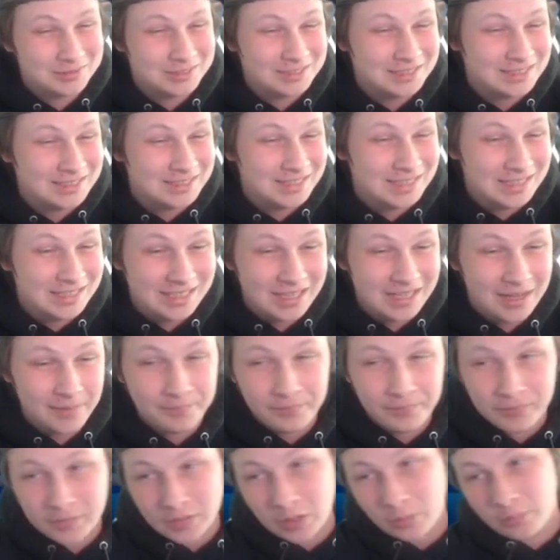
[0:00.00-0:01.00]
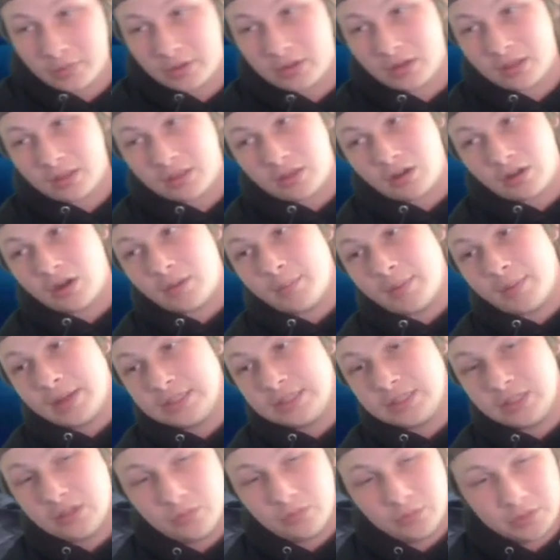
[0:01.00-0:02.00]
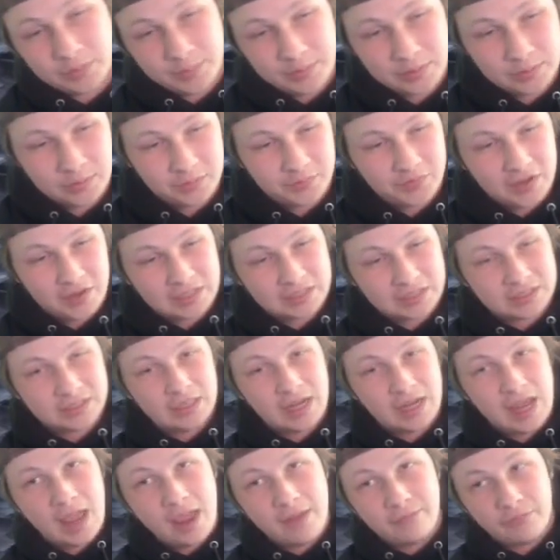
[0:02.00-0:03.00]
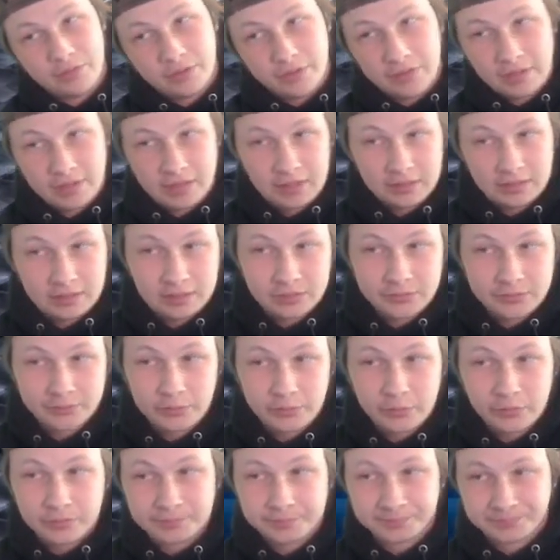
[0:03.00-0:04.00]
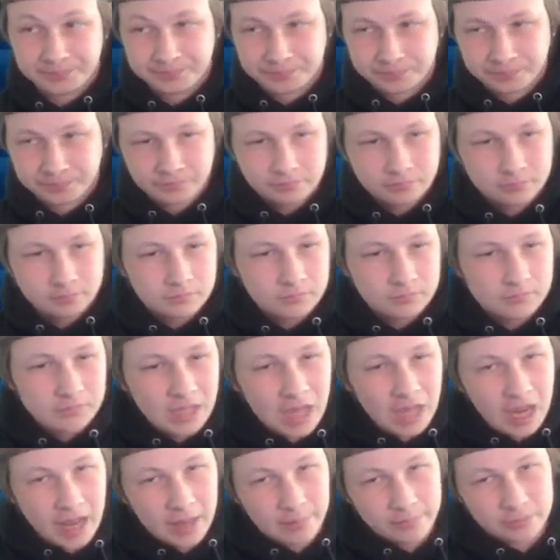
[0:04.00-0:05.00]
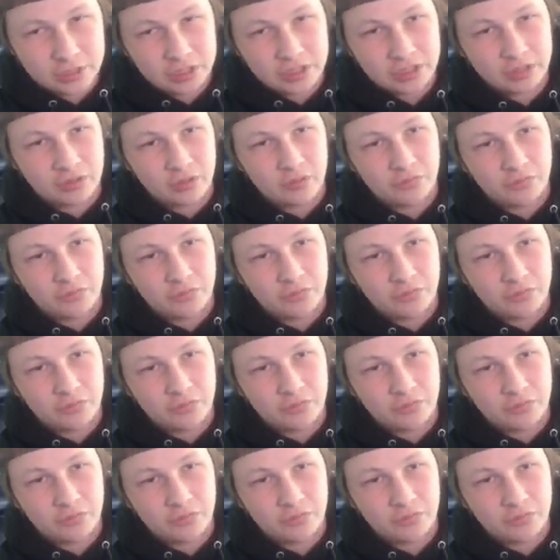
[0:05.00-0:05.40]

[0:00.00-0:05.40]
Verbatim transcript: to DD up. We're going to Autotomize though, which means we're faster than everything at this point. I'm just going to go